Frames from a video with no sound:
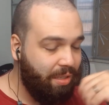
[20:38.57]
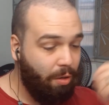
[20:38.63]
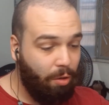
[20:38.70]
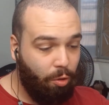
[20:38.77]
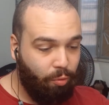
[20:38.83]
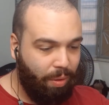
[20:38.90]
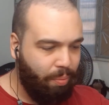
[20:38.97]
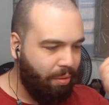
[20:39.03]

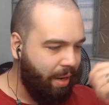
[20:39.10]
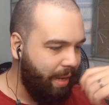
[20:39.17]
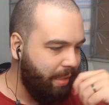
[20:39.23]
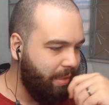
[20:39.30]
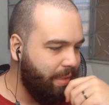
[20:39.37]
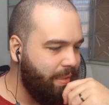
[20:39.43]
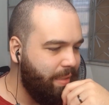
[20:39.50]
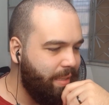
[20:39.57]
solo
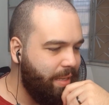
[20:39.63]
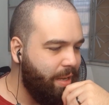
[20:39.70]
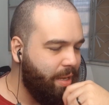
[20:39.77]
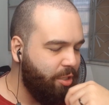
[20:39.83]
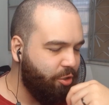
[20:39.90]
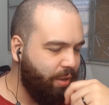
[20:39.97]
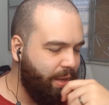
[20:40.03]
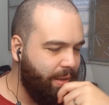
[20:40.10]
reprise. This is the
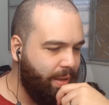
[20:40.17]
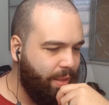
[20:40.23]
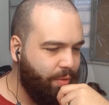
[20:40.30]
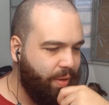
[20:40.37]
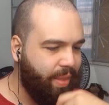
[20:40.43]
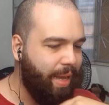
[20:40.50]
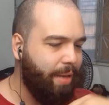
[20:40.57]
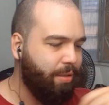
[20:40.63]
Andre uh,
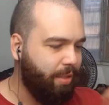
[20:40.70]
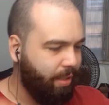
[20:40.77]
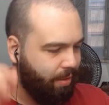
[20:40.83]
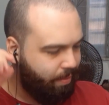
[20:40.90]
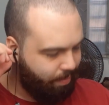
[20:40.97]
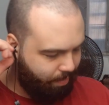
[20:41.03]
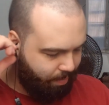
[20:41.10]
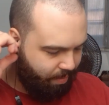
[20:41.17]

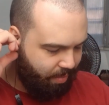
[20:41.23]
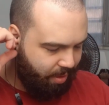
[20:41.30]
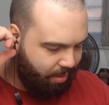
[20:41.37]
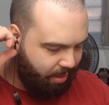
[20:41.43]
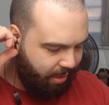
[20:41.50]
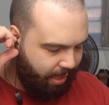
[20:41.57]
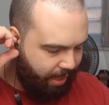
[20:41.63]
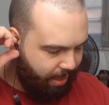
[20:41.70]
3000
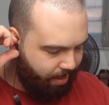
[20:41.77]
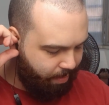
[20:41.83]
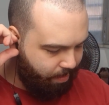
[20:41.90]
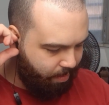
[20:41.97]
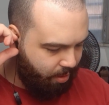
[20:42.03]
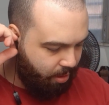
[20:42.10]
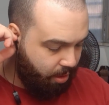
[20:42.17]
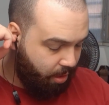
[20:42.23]
skit
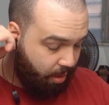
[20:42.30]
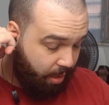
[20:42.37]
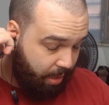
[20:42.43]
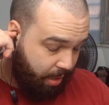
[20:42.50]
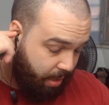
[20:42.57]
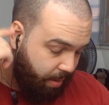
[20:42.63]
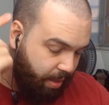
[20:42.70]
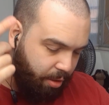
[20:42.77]
or
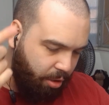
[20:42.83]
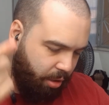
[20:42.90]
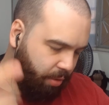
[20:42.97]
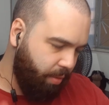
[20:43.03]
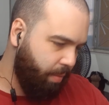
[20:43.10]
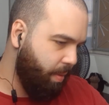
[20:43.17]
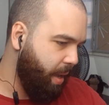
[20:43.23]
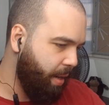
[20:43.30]
uh,
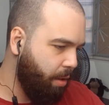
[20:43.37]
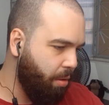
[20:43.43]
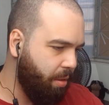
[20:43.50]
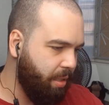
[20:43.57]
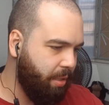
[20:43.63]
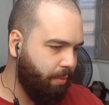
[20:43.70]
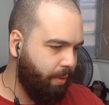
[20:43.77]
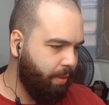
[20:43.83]
interlude. I know
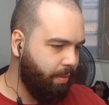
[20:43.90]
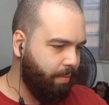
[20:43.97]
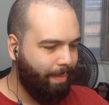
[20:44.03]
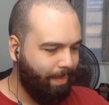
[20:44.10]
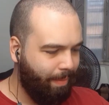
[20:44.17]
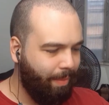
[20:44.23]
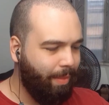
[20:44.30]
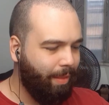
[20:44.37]
this one.
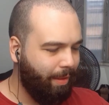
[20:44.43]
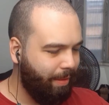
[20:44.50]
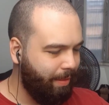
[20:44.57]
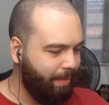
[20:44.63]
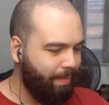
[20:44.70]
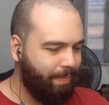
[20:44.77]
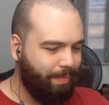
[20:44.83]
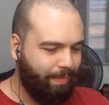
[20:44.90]
Solo that I
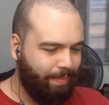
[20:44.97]
can see